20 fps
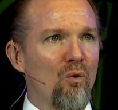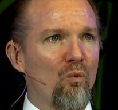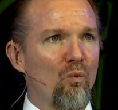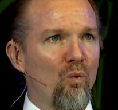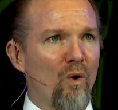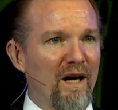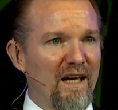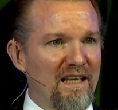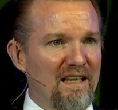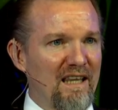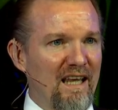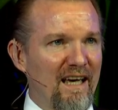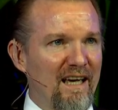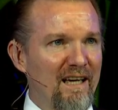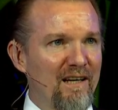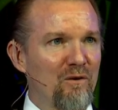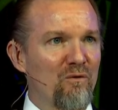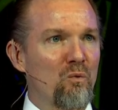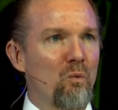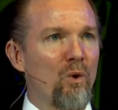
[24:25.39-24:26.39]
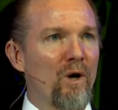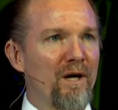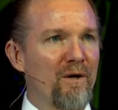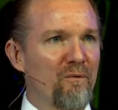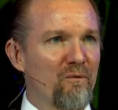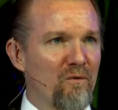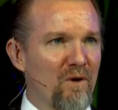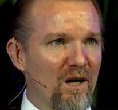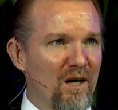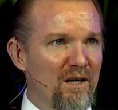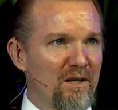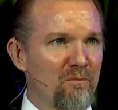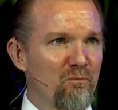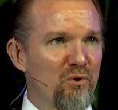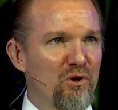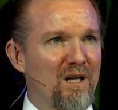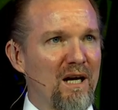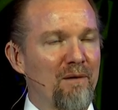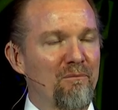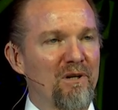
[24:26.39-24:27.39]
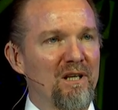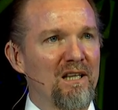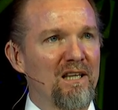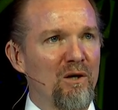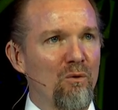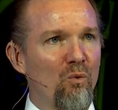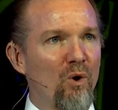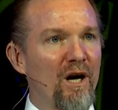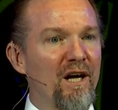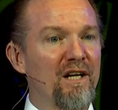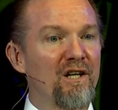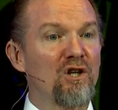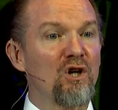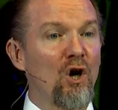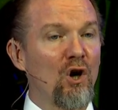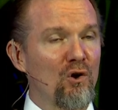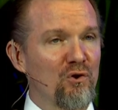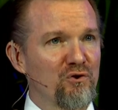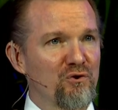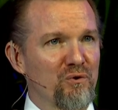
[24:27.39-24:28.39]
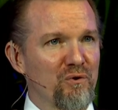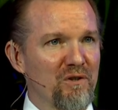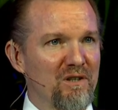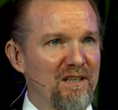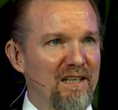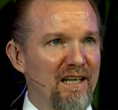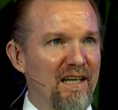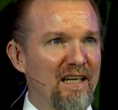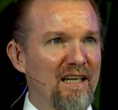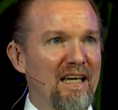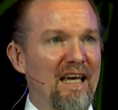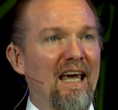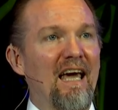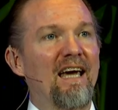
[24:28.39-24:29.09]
white led, white run, predominantly white culturally,